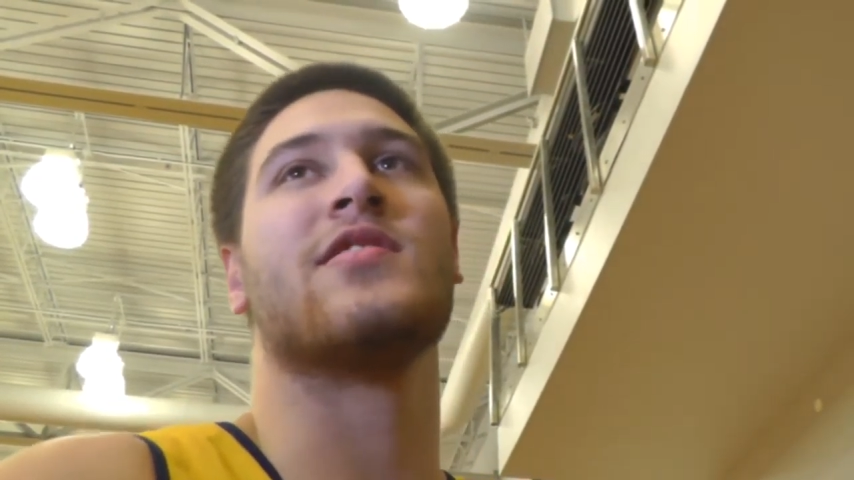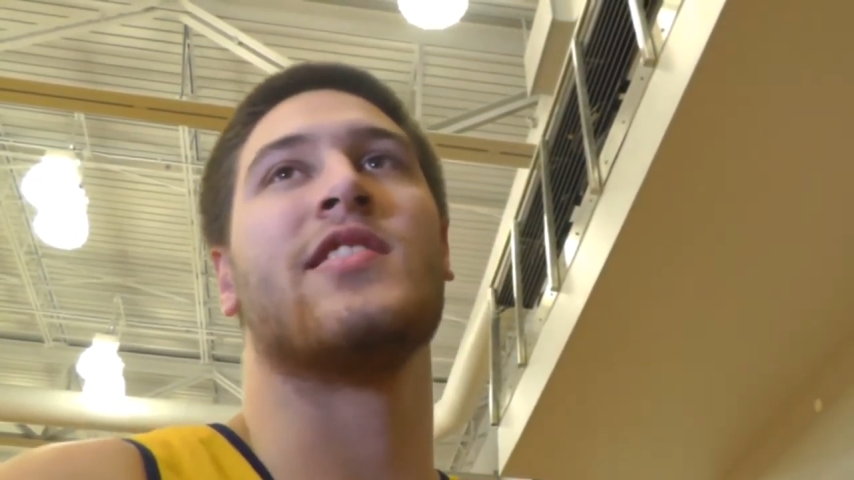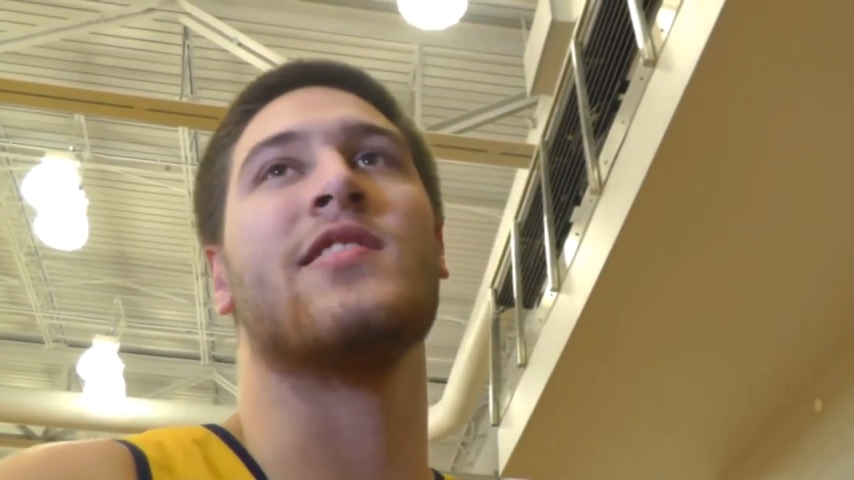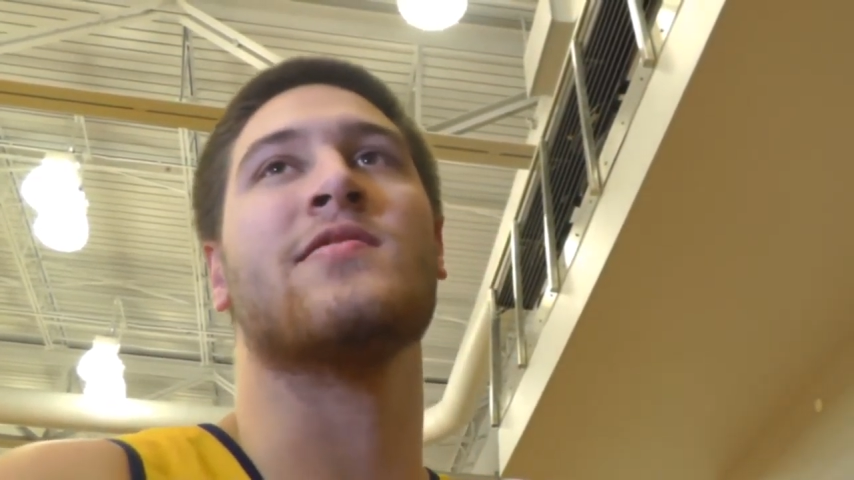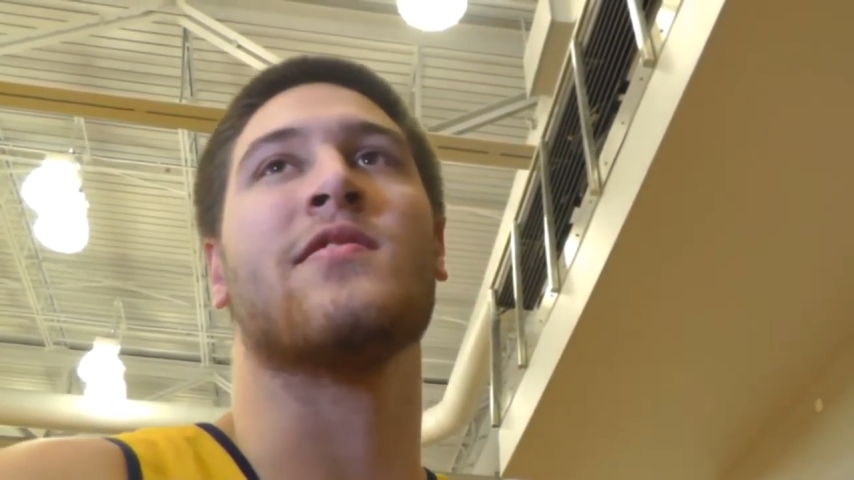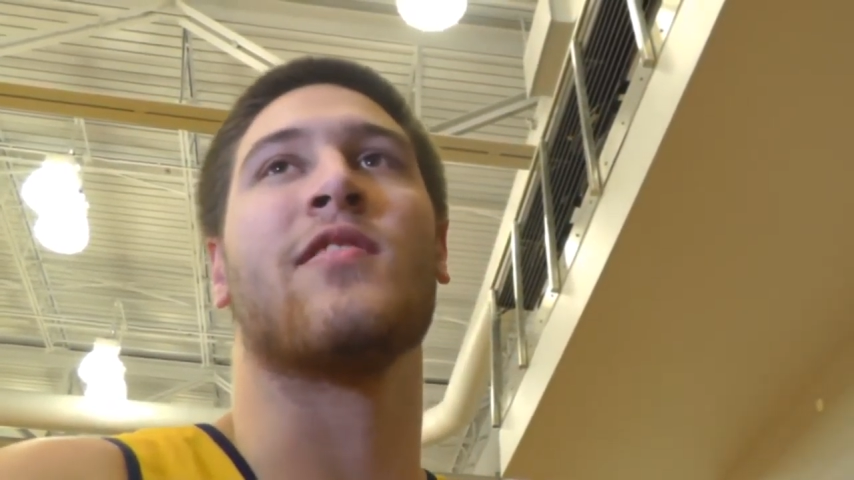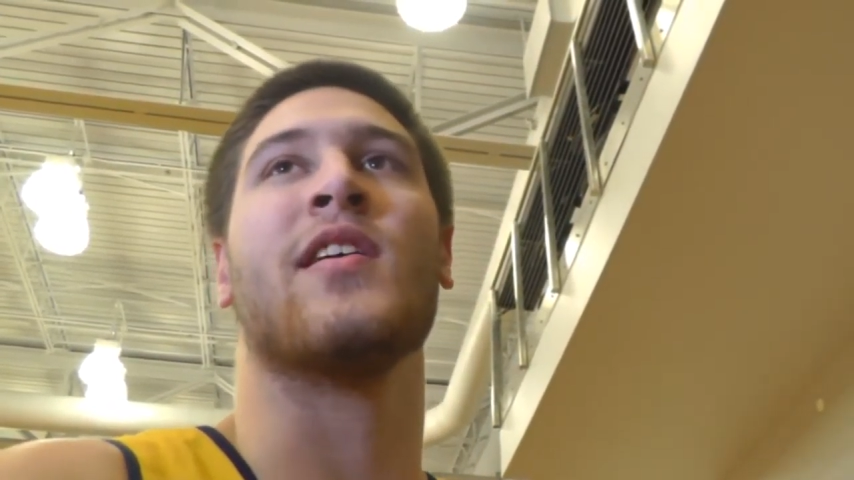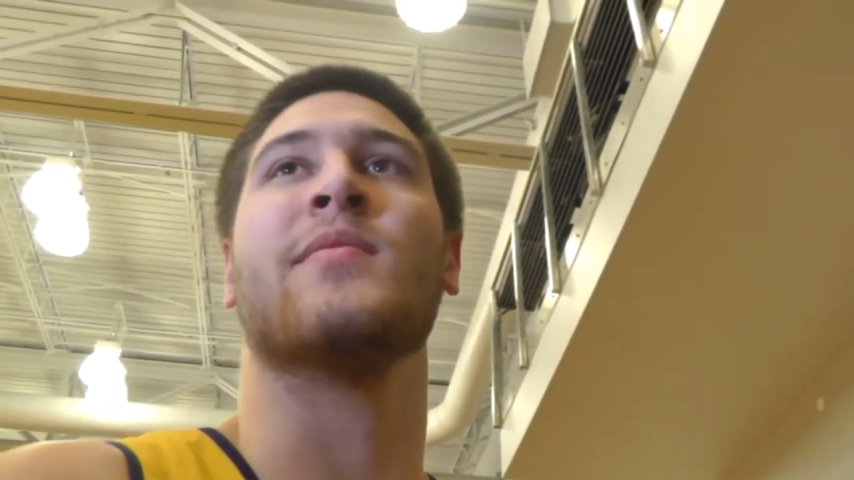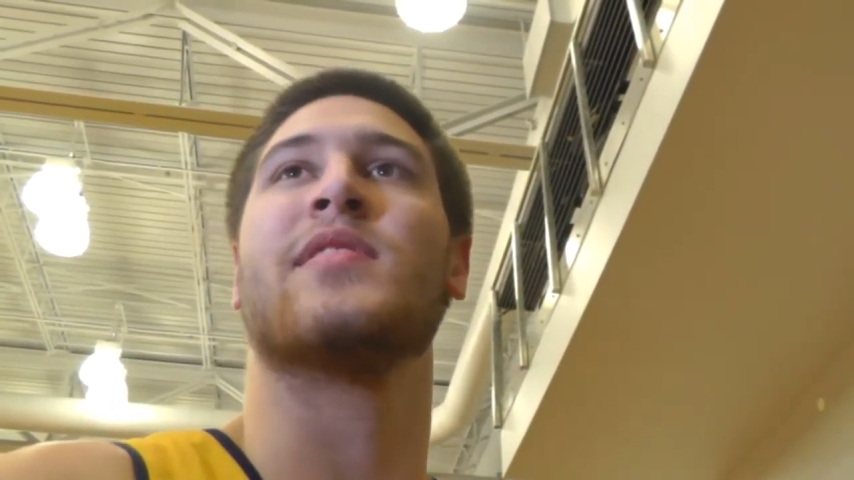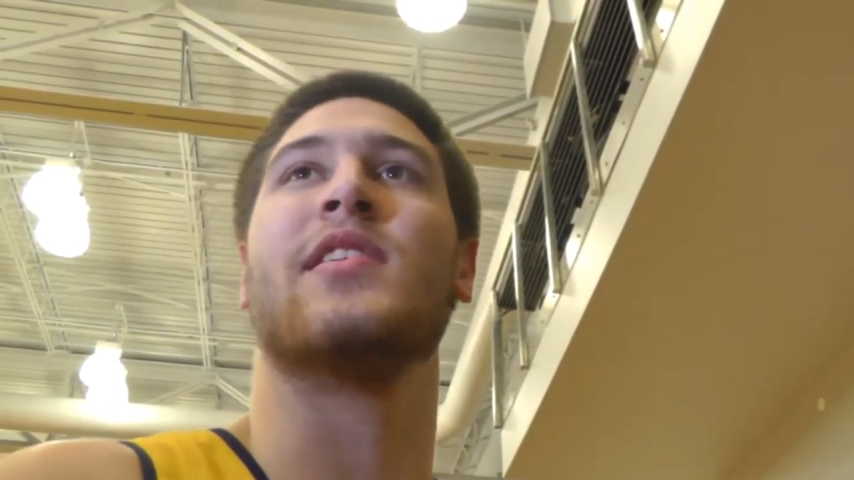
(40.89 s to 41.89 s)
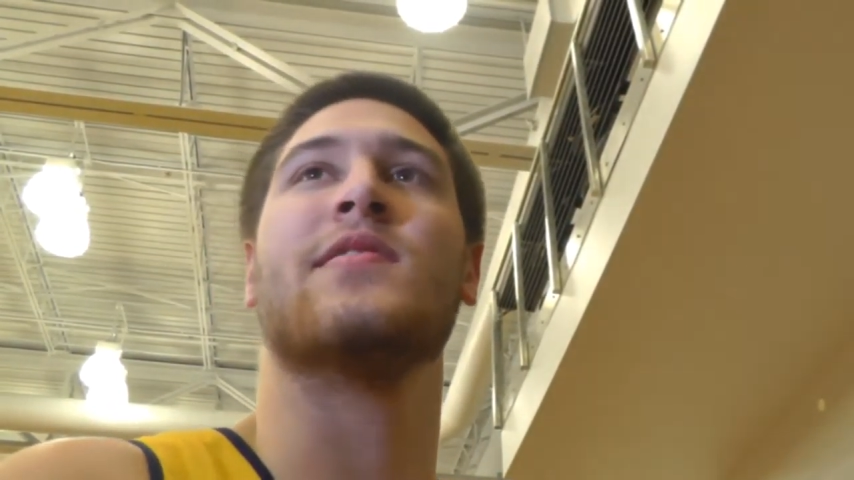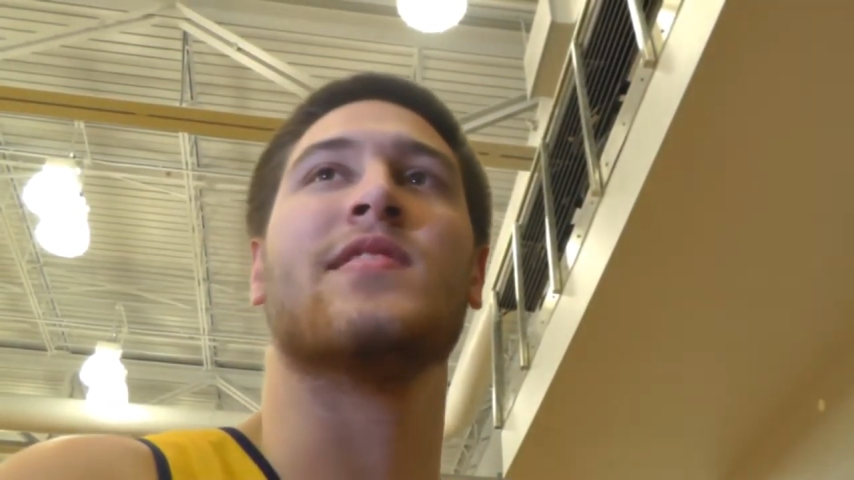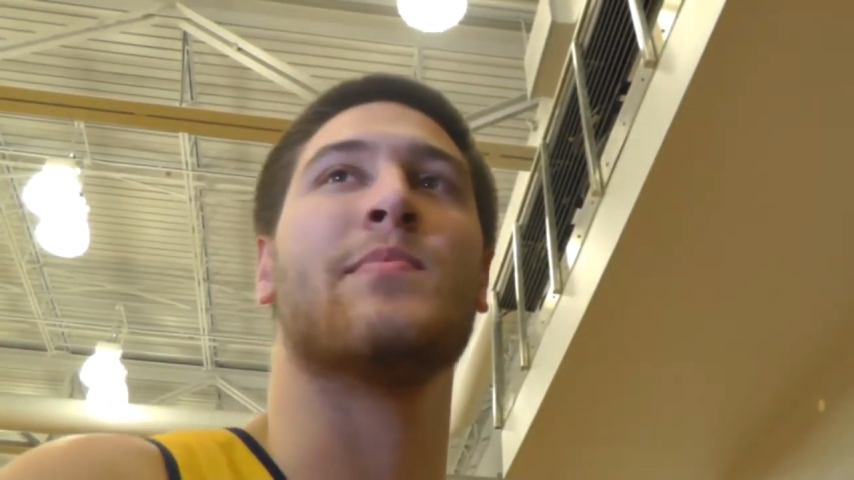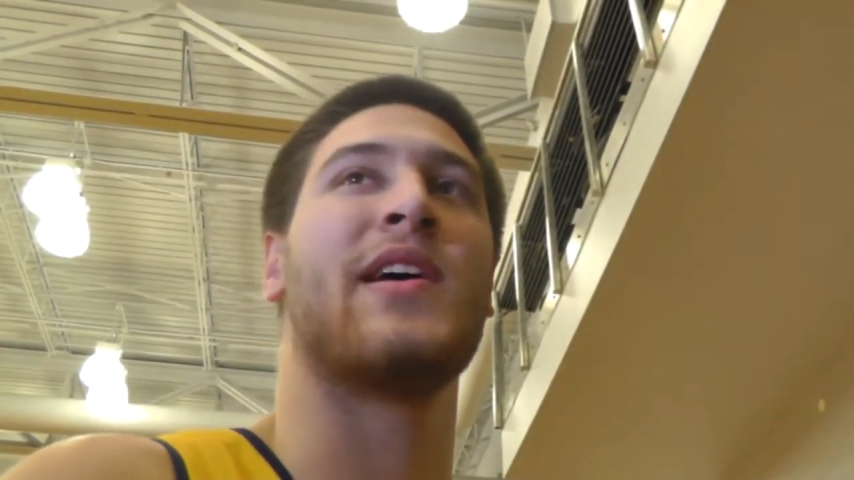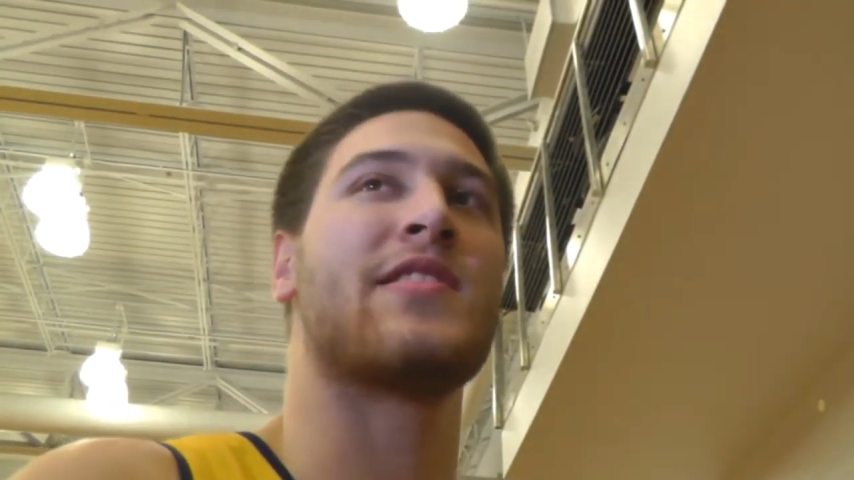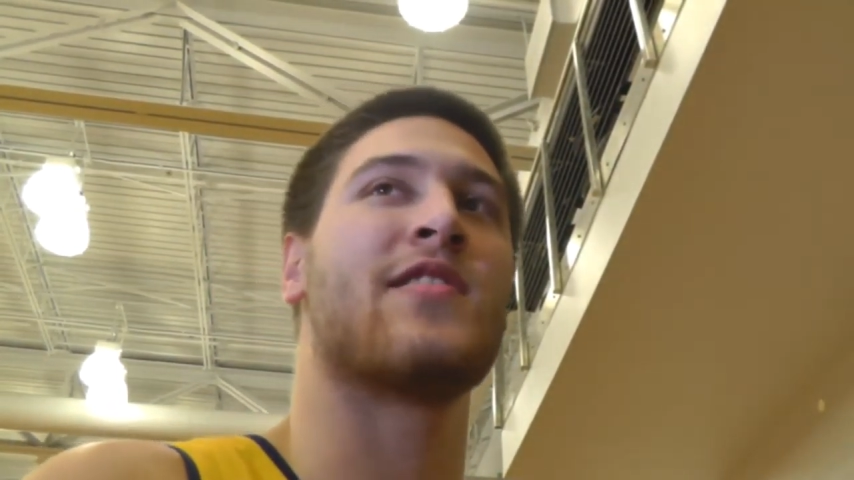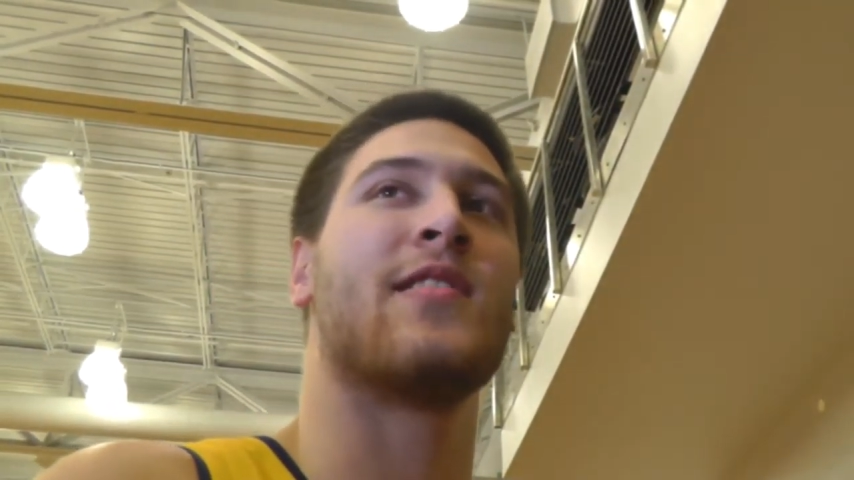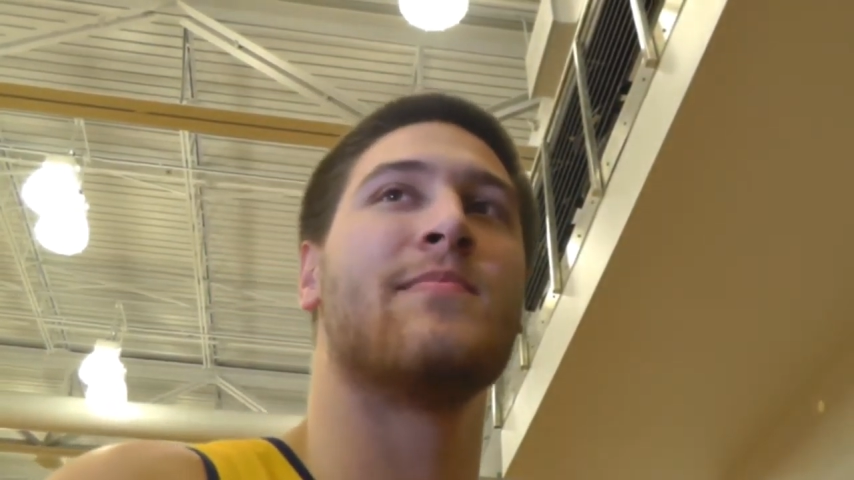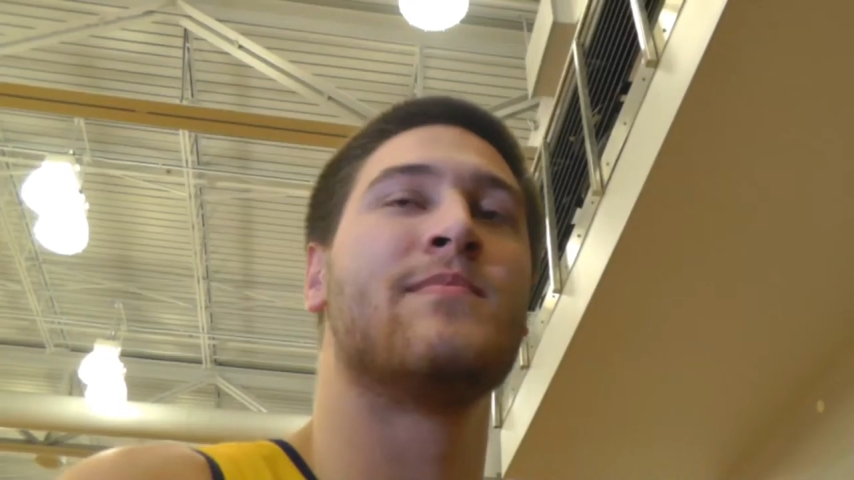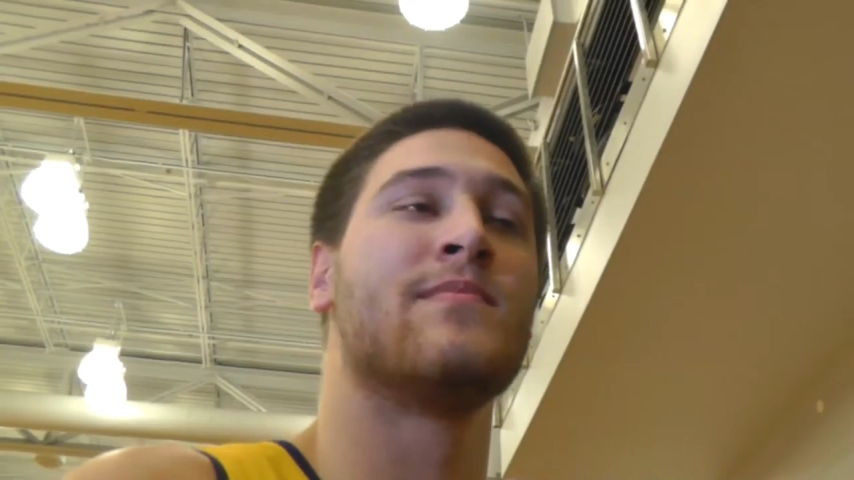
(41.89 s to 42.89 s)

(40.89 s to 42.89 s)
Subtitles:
just get used to the rims, get used to the backdrop.